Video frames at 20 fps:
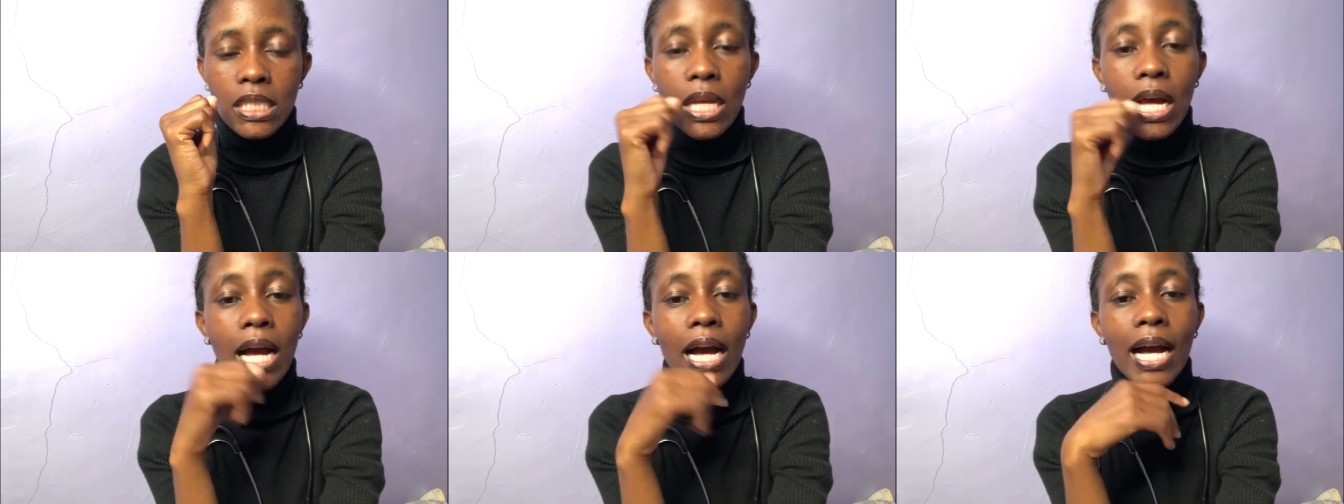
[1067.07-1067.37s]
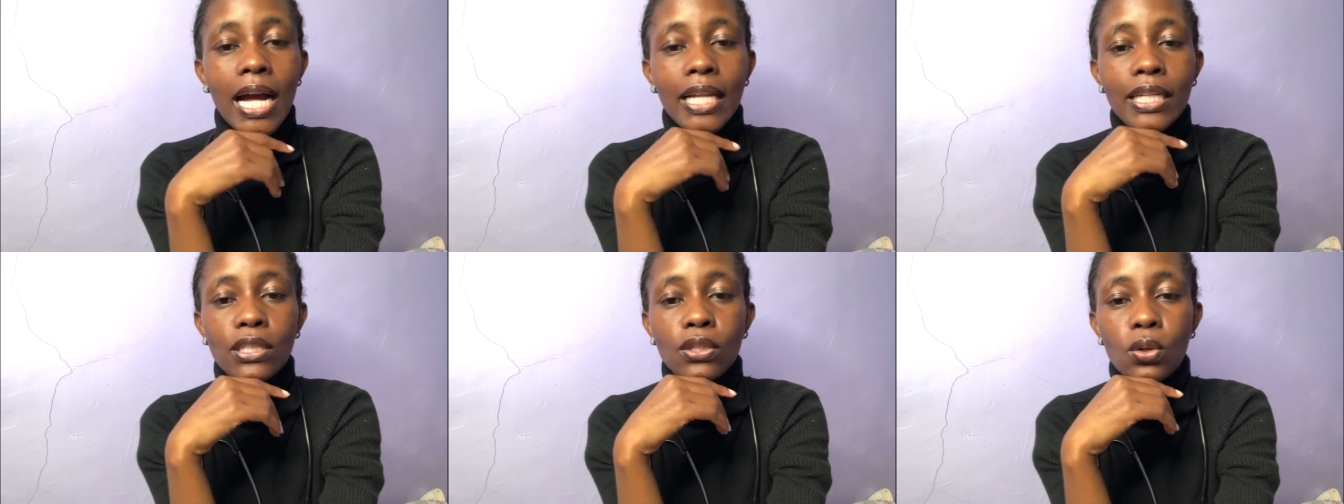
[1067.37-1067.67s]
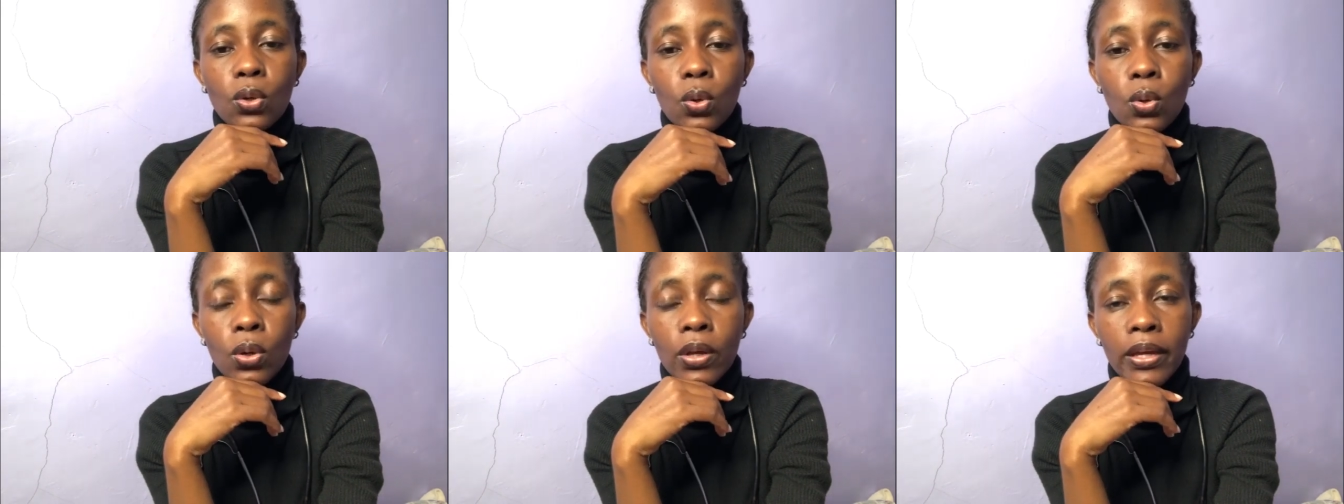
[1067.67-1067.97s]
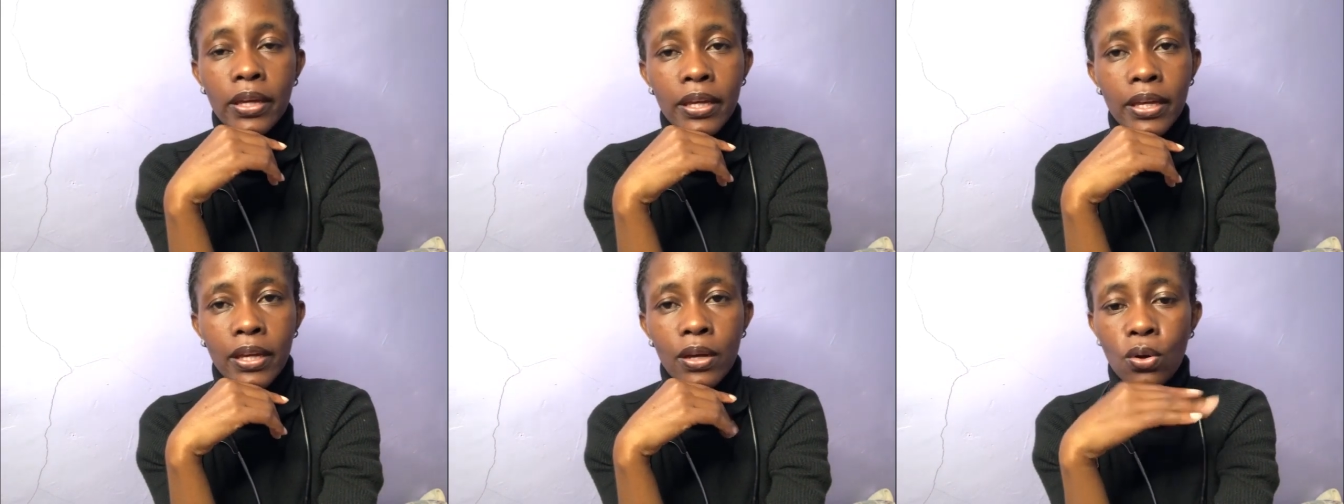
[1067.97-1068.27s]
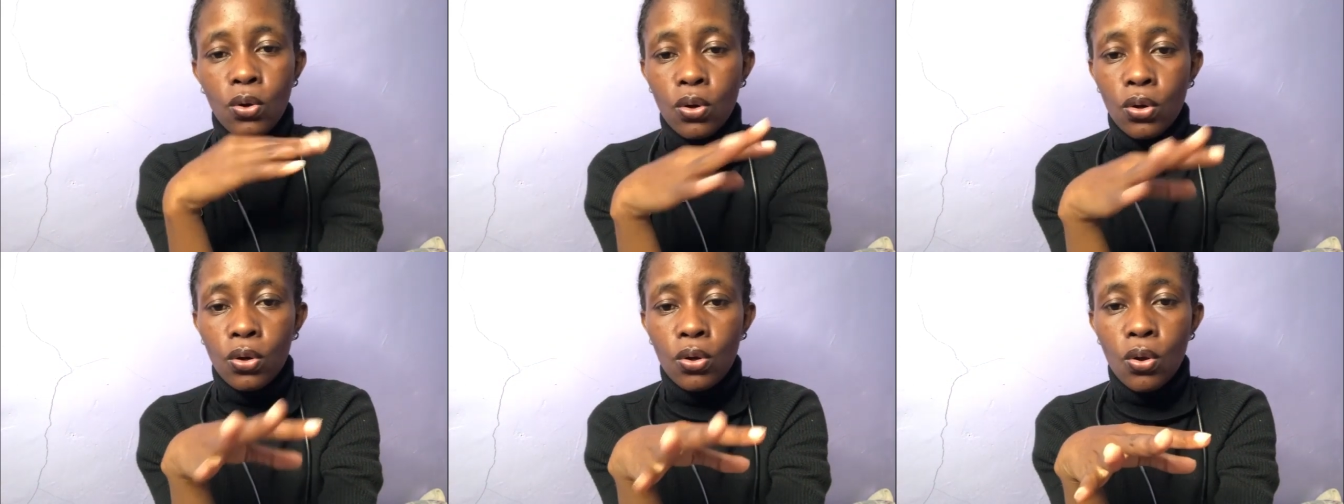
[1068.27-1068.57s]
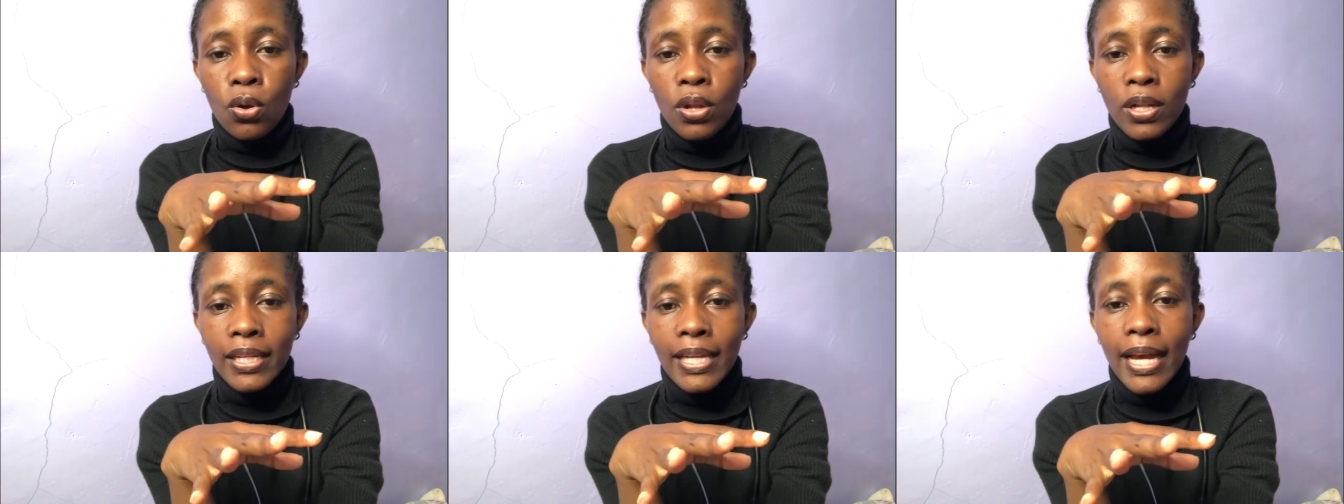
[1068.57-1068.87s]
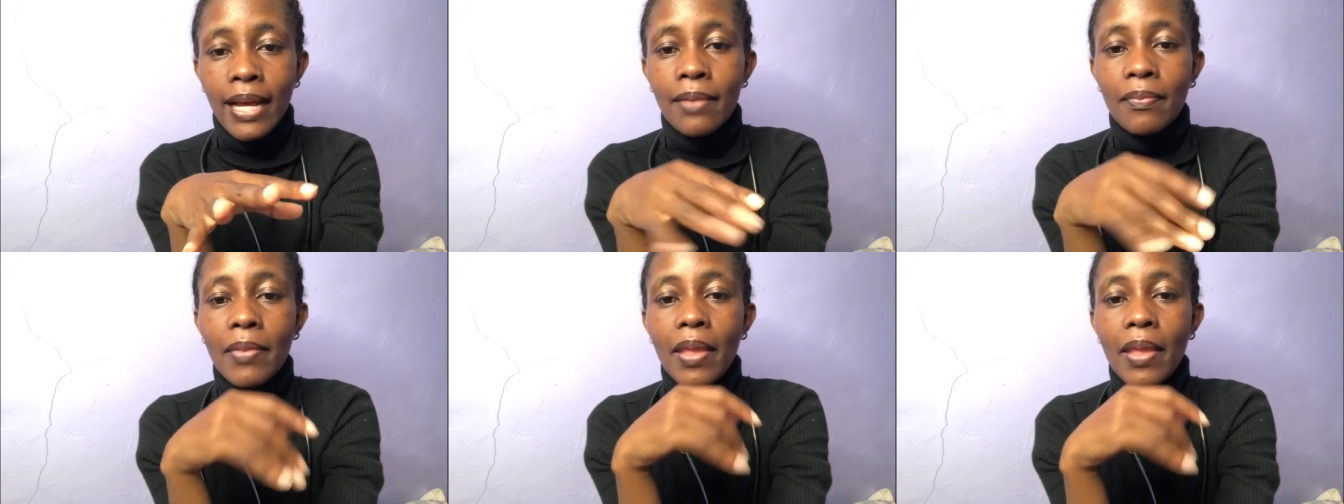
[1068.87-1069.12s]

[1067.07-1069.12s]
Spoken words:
and or older,